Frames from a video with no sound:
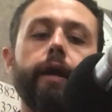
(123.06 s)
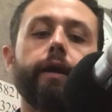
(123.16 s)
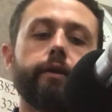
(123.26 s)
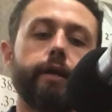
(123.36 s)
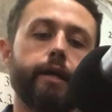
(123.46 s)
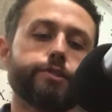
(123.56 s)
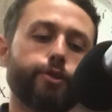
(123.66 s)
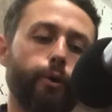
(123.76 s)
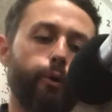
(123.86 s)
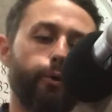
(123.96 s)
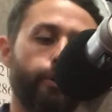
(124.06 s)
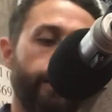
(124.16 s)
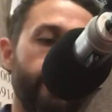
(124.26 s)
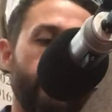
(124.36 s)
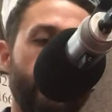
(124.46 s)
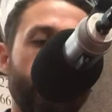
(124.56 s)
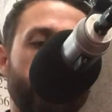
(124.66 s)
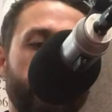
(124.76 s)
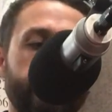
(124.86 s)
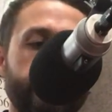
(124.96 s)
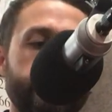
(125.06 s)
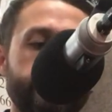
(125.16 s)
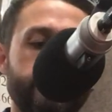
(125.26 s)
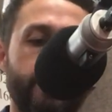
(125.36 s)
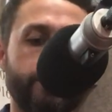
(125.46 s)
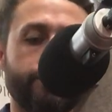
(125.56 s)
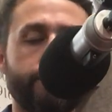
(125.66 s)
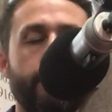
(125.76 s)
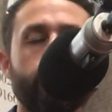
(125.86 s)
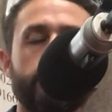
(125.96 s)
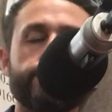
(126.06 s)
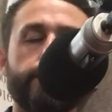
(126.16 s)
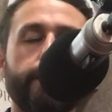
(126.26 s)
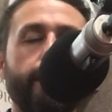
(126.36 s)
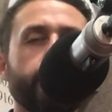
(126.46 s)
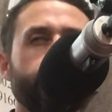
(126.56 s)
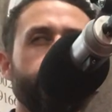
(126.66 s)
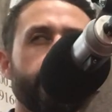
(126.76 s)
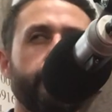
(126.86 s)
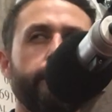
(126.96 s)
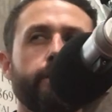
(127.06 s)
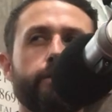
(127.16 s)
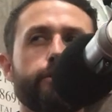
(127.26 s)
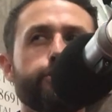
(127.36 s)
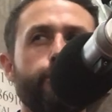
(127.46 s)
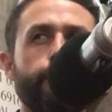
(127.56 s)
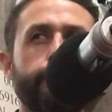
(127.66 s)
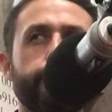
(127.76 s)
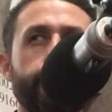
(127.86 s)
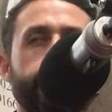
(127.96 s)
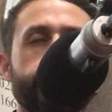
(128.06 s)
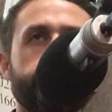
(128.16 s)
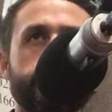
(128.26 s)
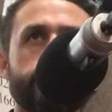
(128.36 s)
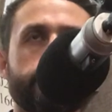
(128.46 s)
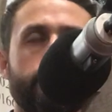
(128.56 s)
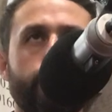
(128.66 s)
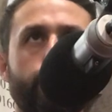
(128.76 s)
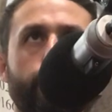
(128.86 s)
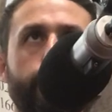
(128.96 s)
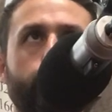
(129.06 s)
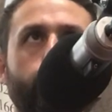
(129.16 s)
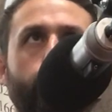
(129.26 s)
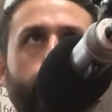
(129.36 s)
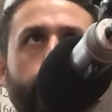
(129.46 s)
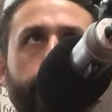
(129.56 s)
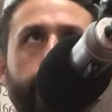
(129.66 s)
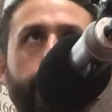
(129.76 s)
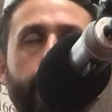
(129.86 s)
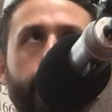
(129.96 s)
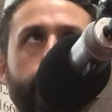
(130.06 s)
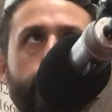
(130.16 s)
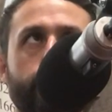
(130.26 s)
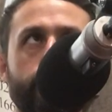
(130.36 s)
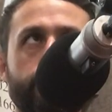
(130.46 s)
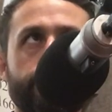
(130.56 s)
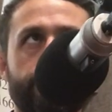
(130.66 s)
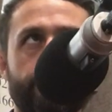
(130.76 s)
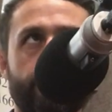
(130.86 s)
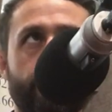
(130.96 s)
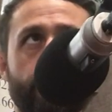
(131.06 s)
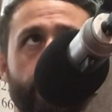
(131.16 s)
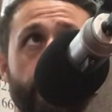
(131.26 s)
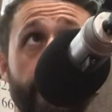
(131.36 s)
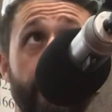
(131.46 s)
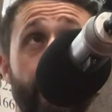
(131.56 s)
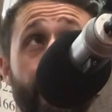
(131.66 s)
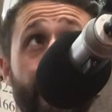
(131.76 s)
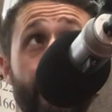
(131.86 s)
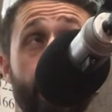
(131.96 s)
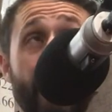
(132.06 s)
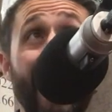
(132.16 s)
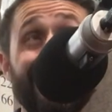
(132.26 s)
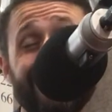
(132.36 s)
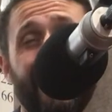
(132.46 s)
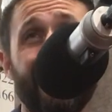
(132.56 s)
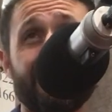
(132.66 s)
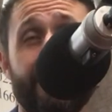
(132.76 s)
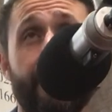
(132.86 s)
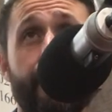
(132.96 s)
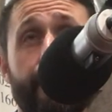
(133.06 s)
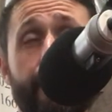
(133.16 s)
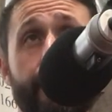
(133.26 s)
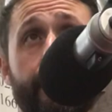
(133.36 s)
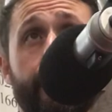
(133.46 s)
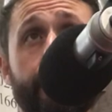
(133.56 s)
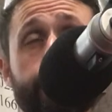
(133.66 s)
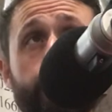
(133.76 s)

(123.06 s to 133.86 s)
Yeah. So the intention that we set at the beginning of the journey is like what we use to act as a